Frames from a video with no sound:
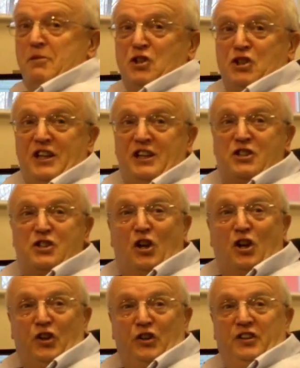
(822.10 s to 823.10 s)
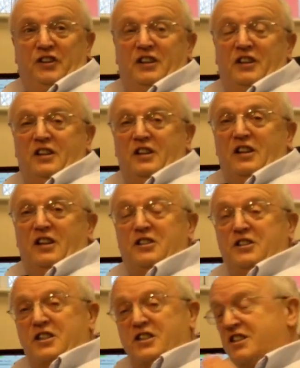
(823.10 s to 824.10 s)
machines on
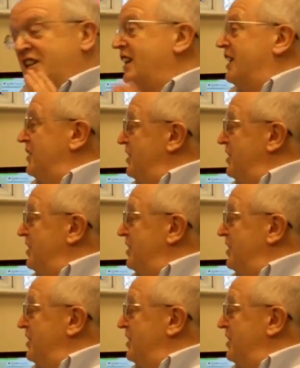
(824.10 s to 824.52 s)
and to start